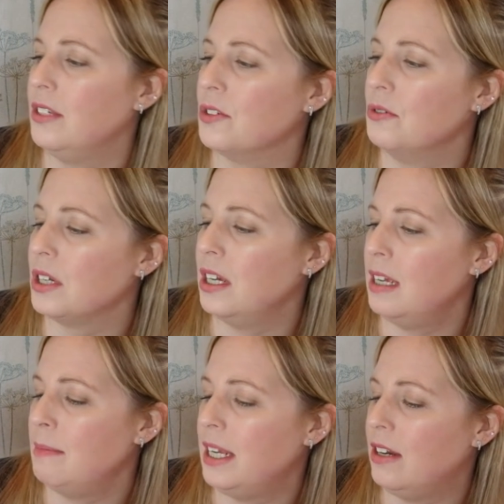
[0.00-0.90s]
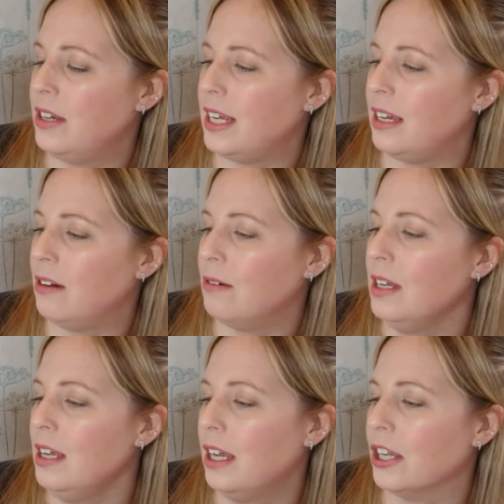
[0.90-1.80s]
it's called I Am Here Now,
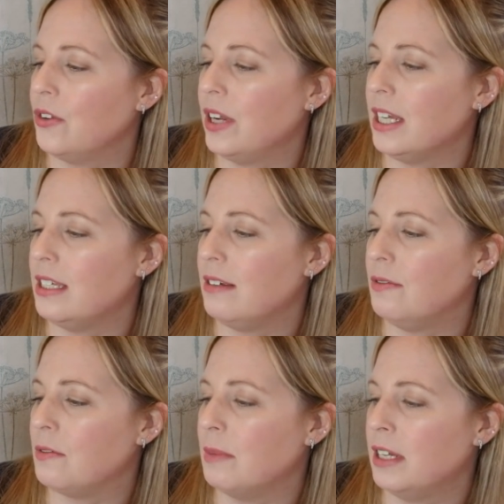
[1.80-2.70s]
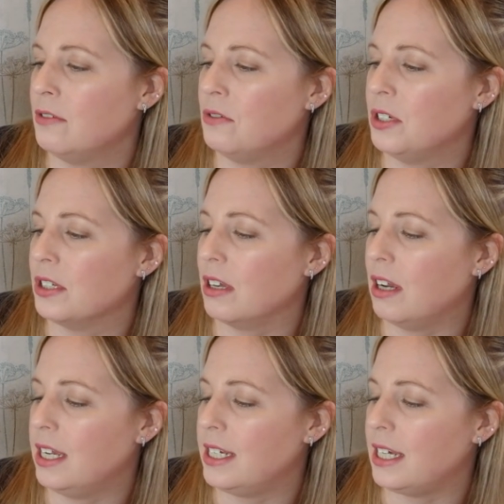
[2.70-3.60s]
a creative mindfulness
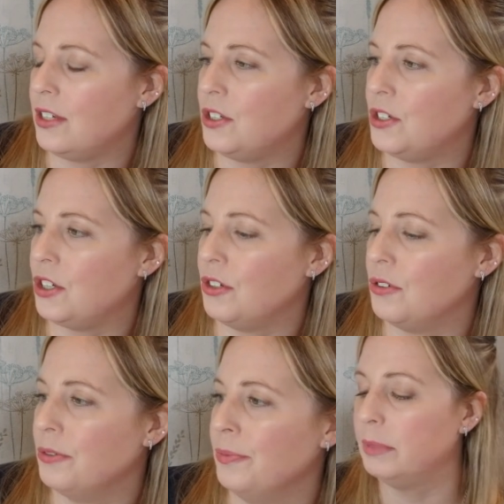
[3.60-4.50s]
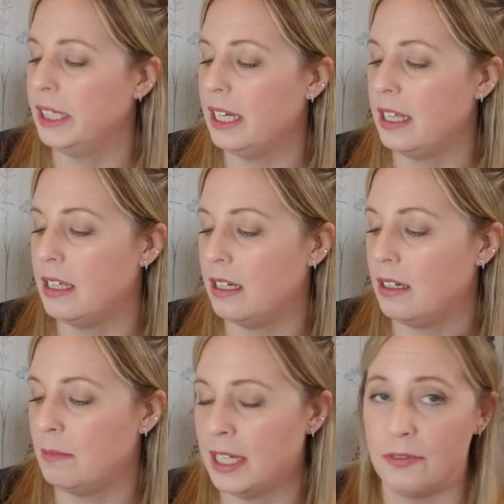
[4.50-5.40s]
guide and journal by
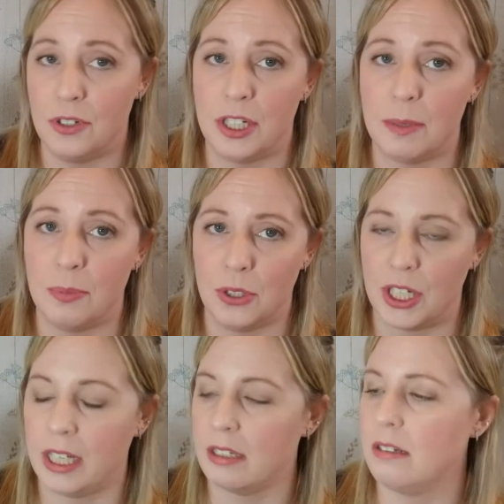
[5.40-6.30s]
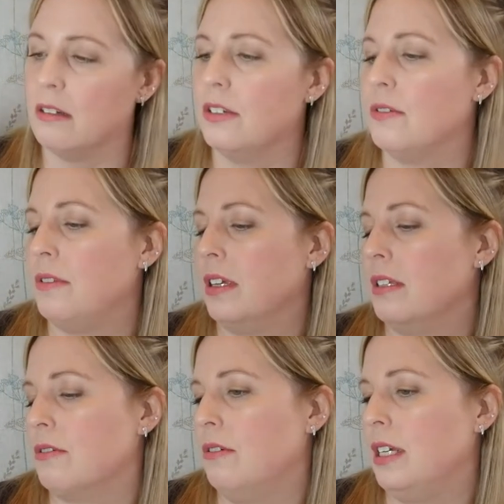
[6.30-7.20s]
the Mindfulness Project. I don't think
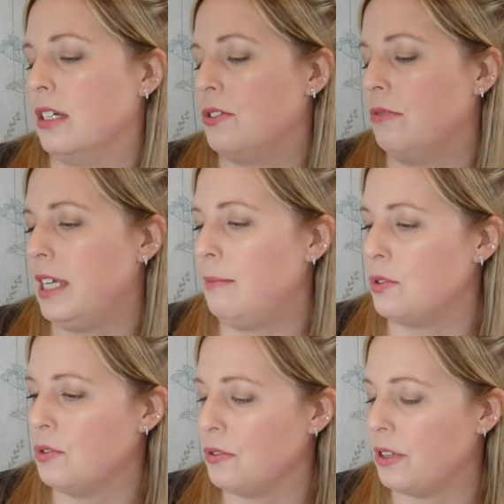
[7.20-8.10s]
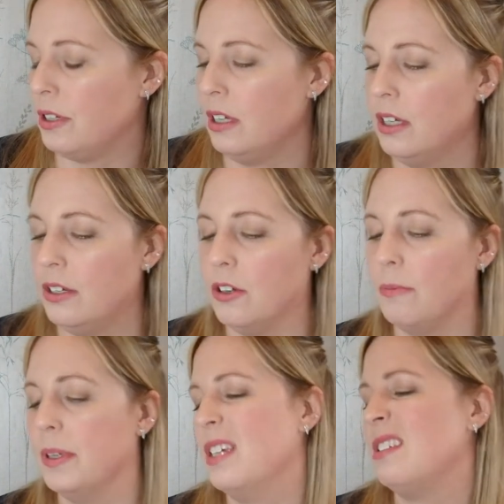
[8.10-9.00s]
it's got an actual named author. No,
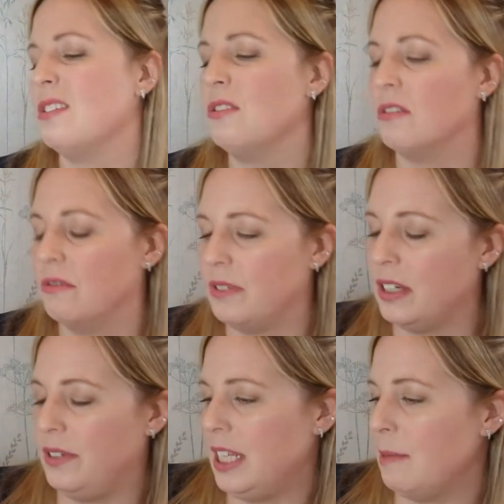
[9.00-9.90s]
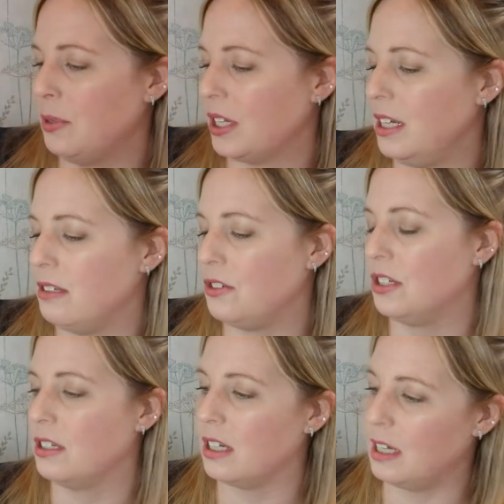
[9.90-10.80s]
because it's not really a book, it's
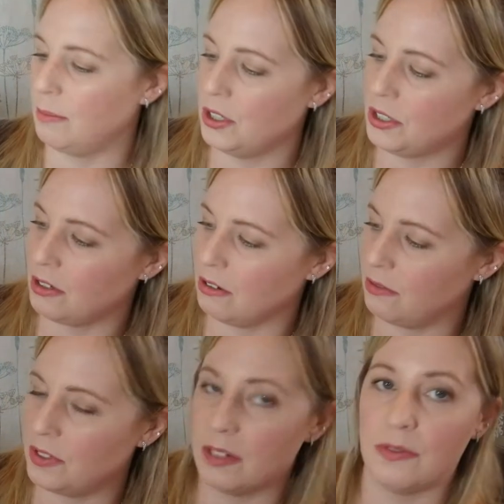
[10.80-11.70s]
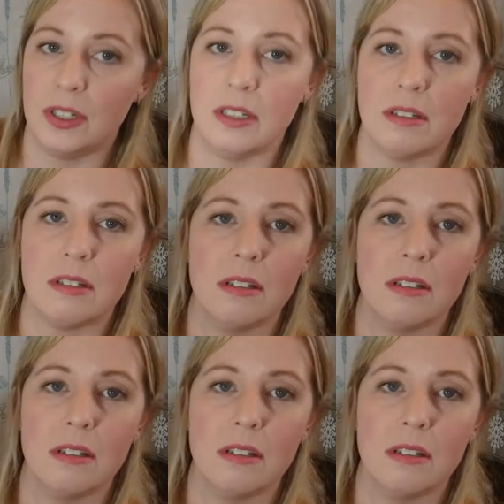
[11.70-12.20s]
just um, lots of different